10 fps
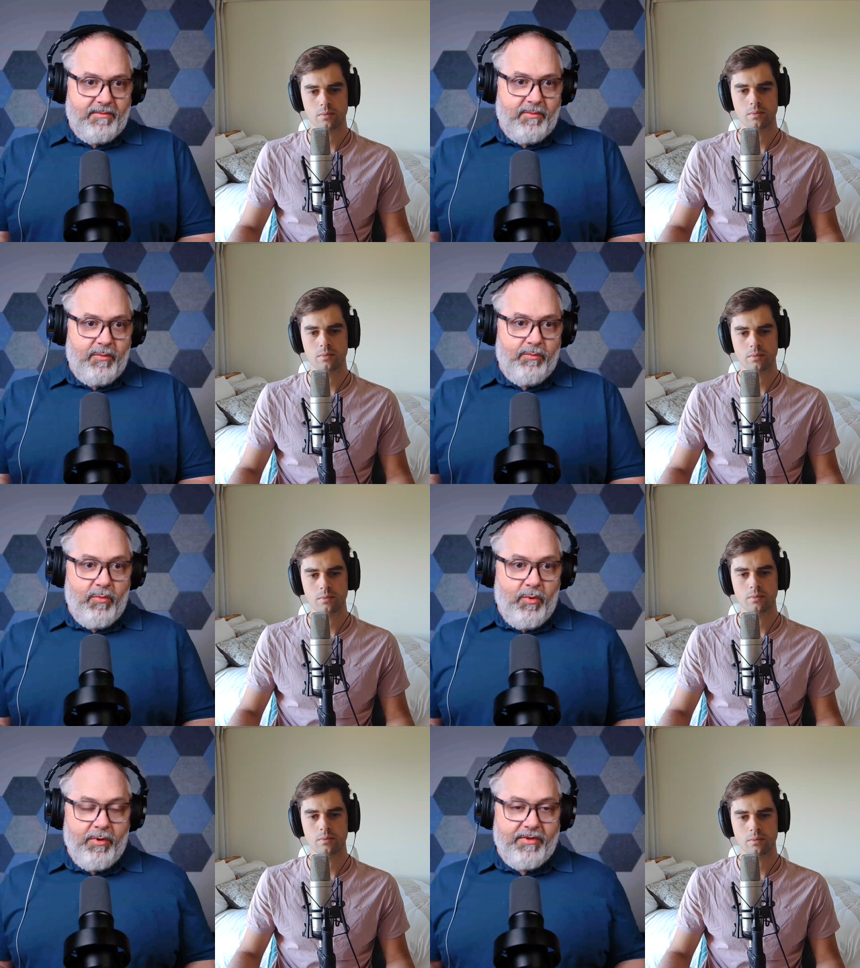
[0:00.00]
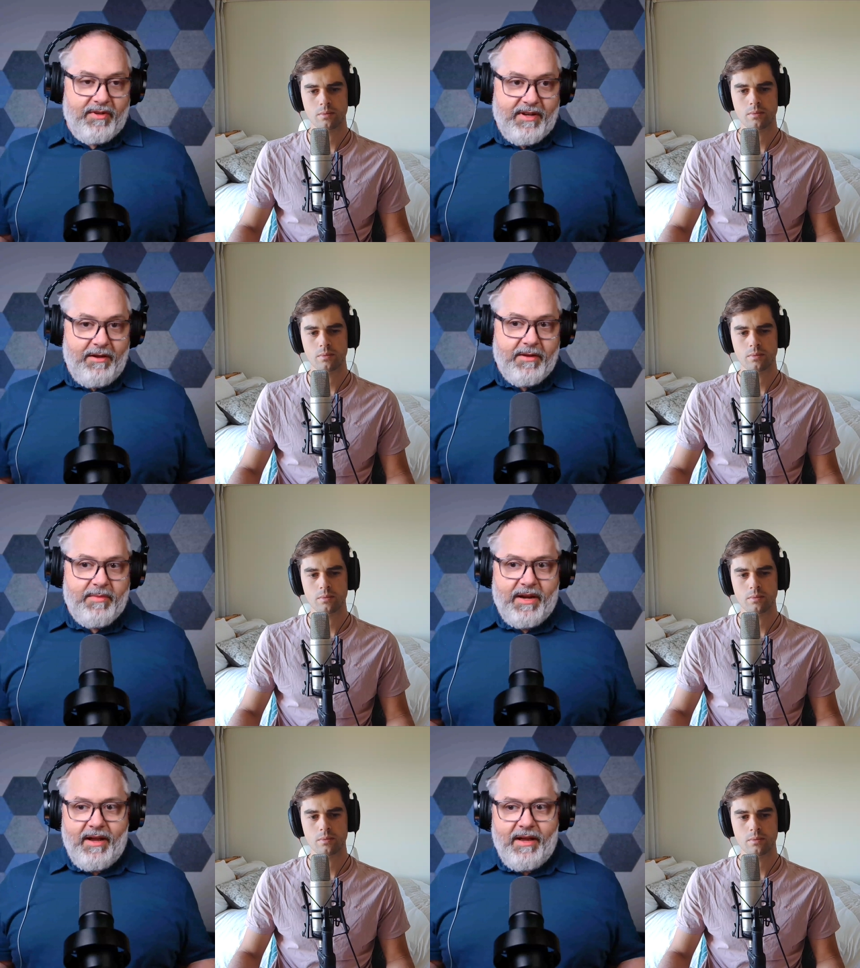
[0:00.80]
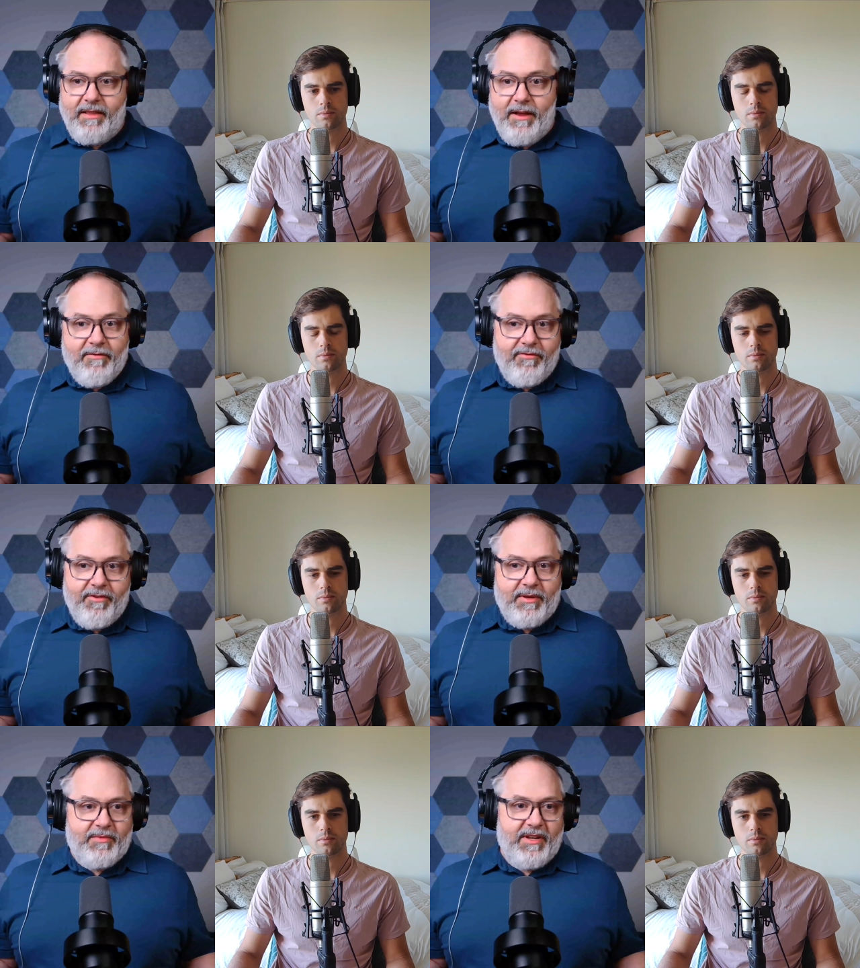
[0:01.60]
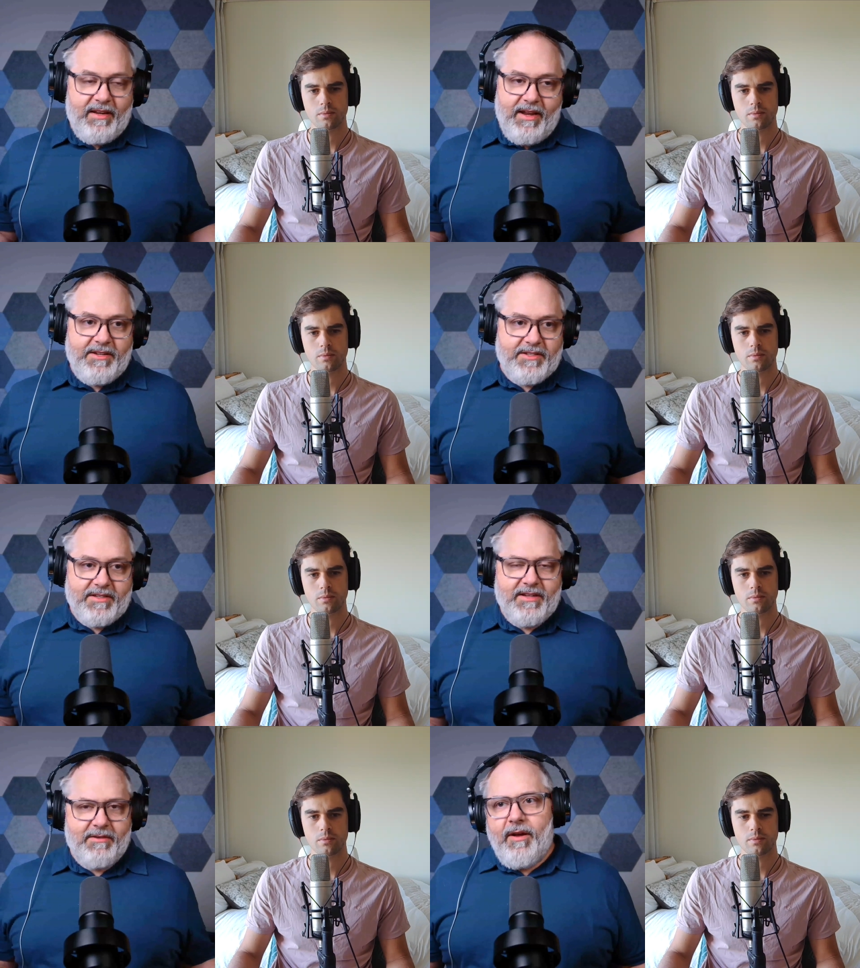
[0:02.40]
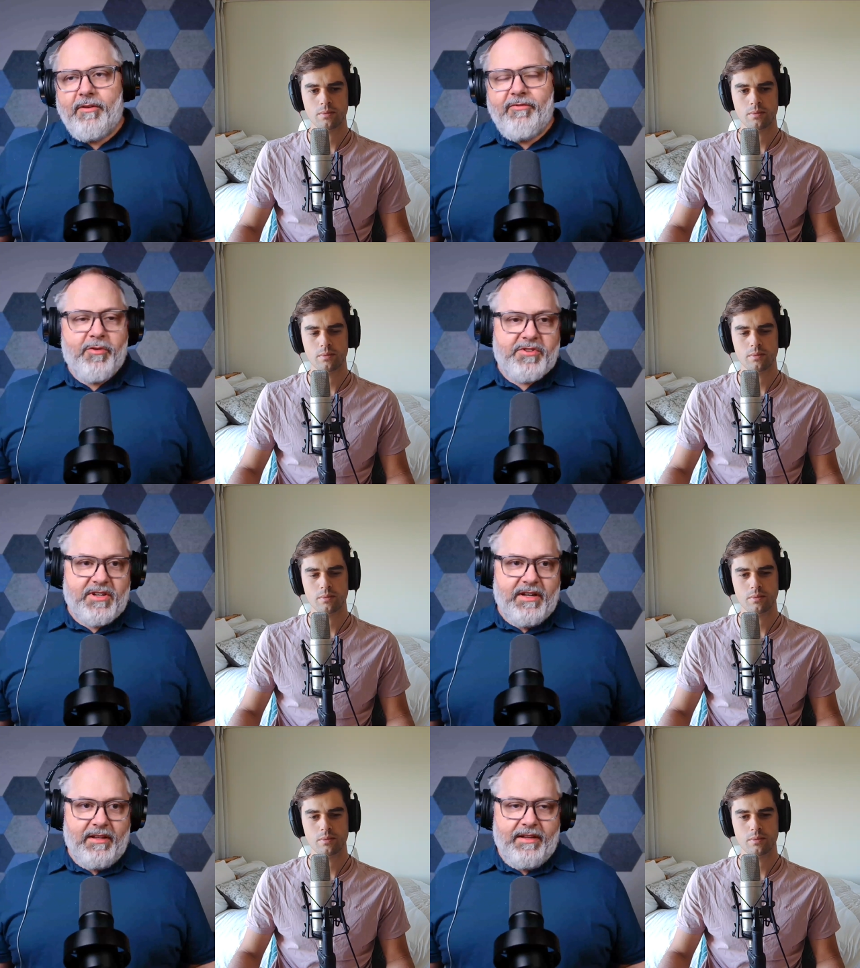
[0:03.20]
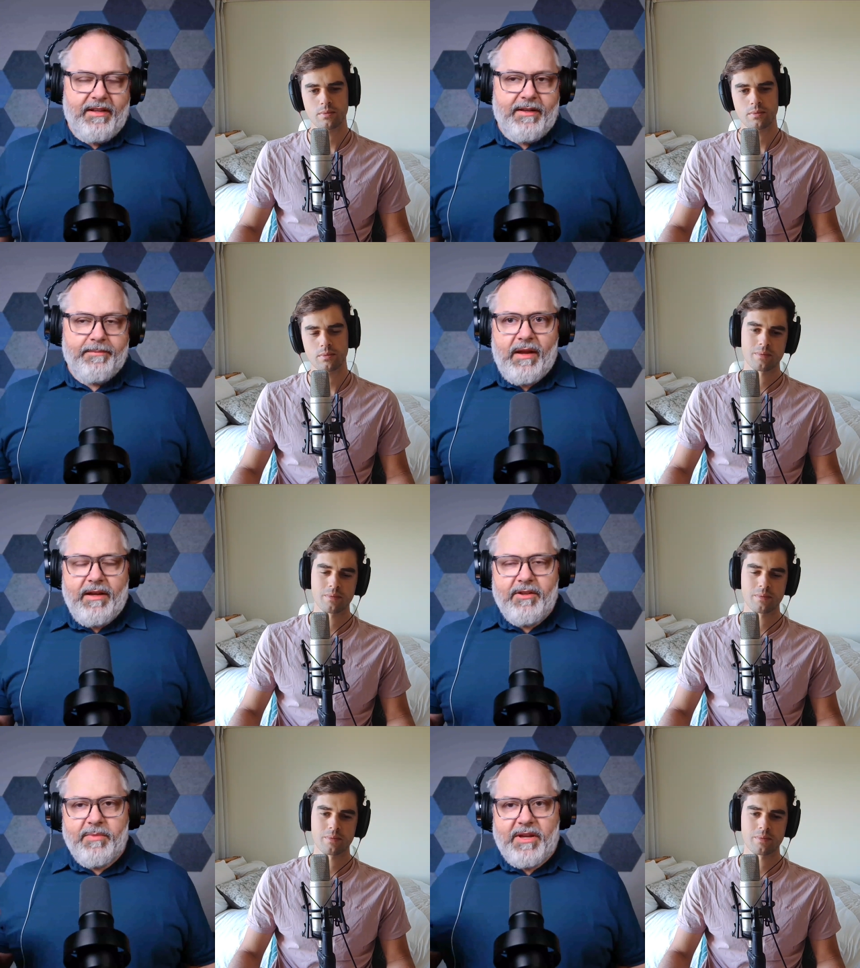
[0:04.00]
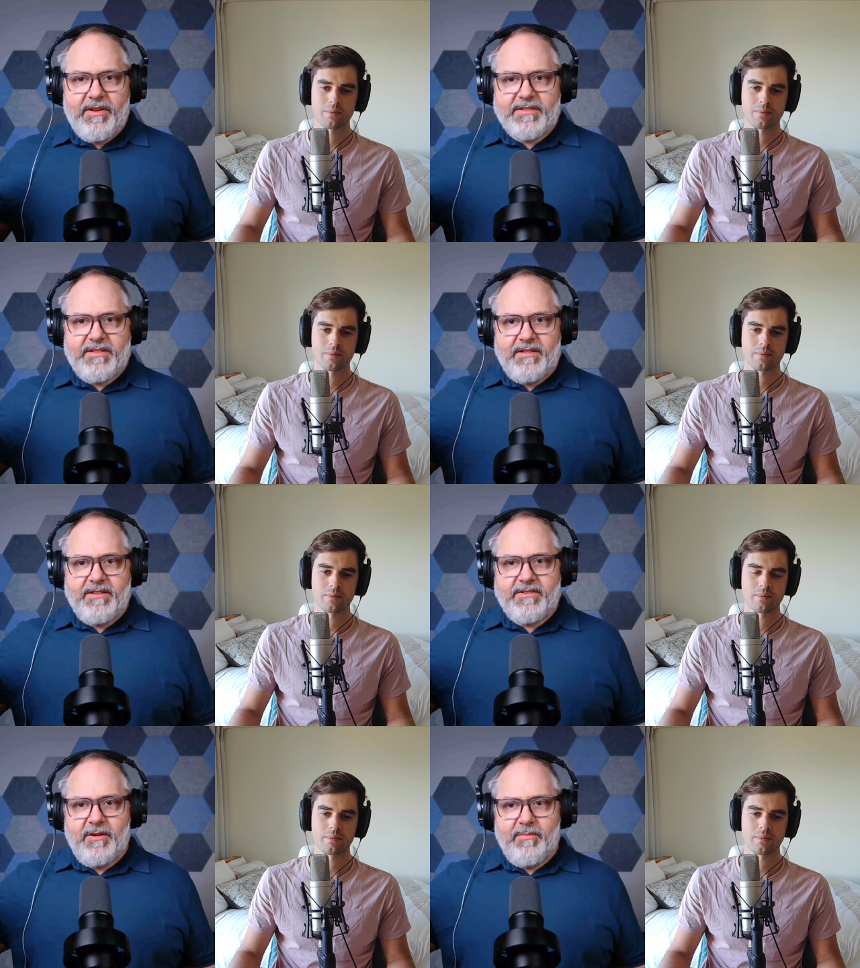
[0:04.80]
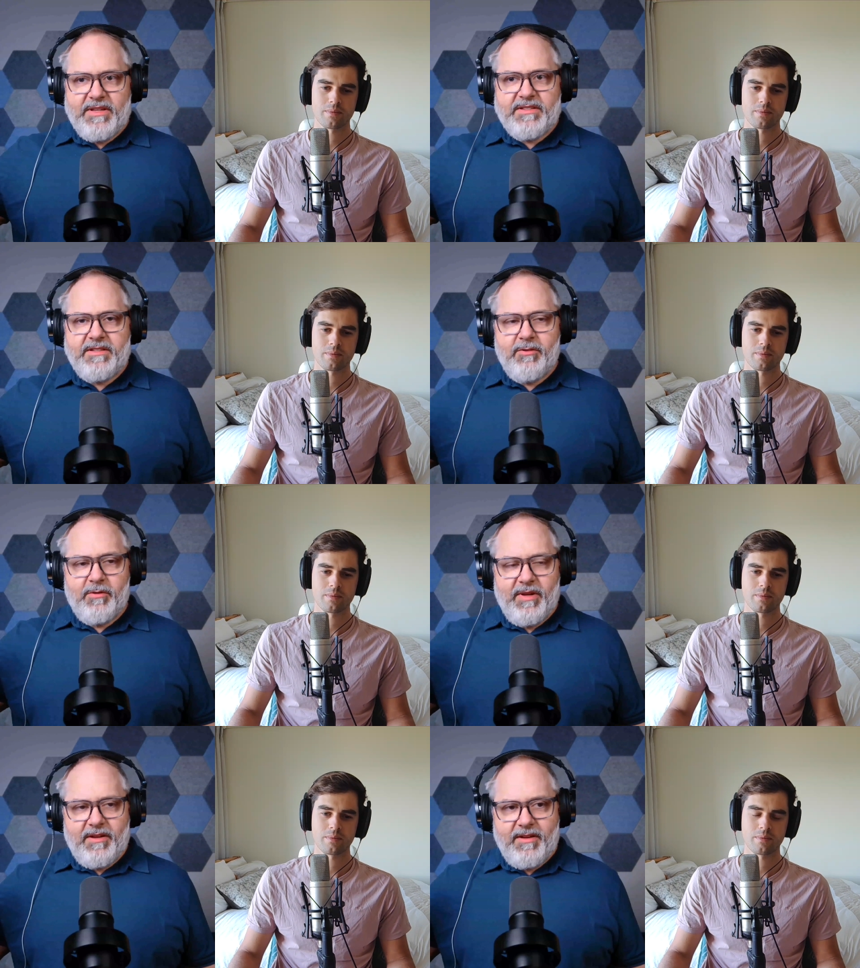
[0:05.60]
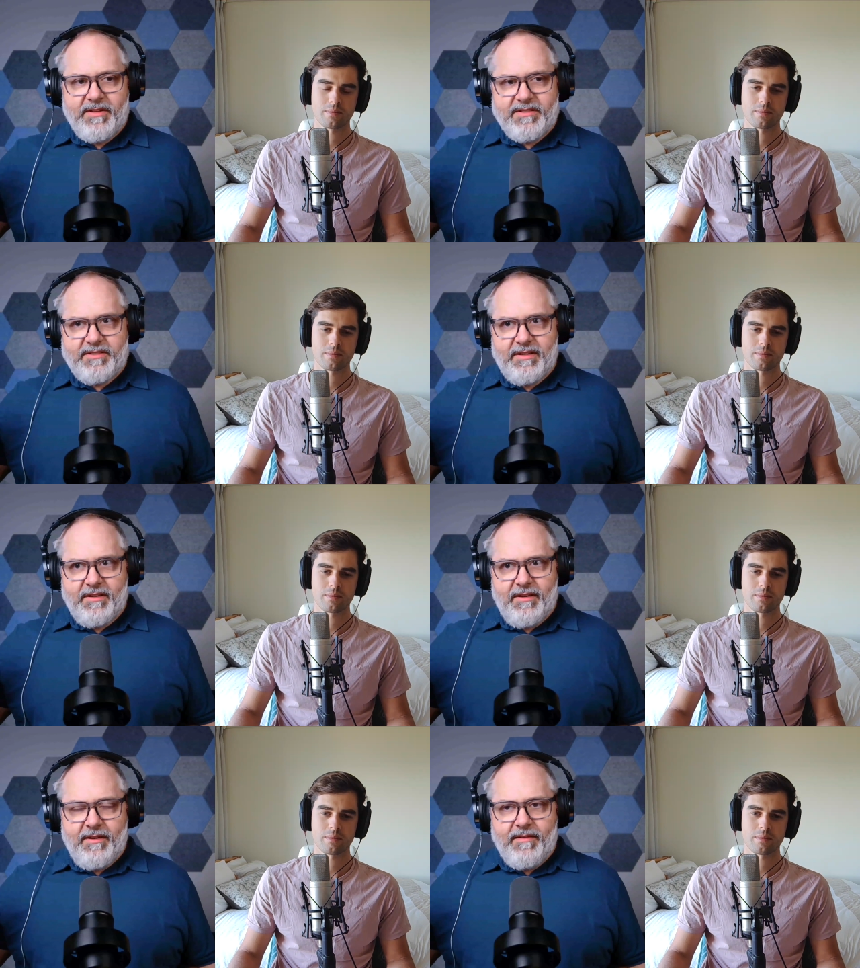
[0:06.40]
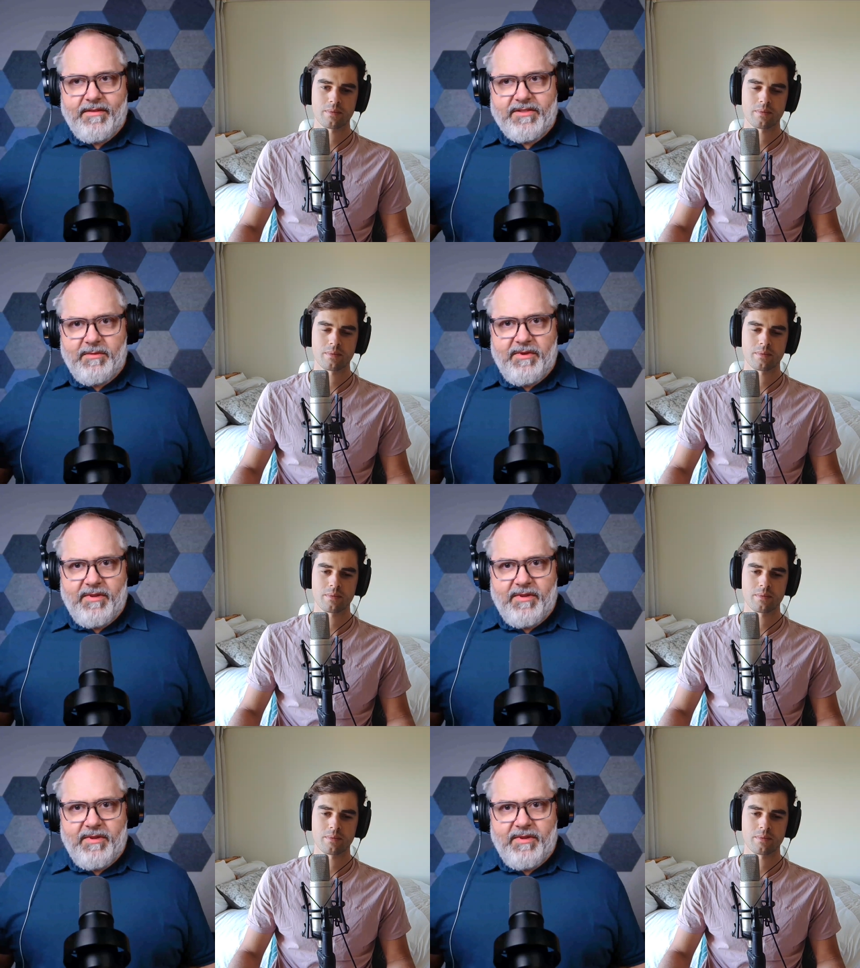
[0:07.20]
Speaker 1: m more than tell them, but I love for them to engage us. Now, unfortunately, either because dentists are busy or because some of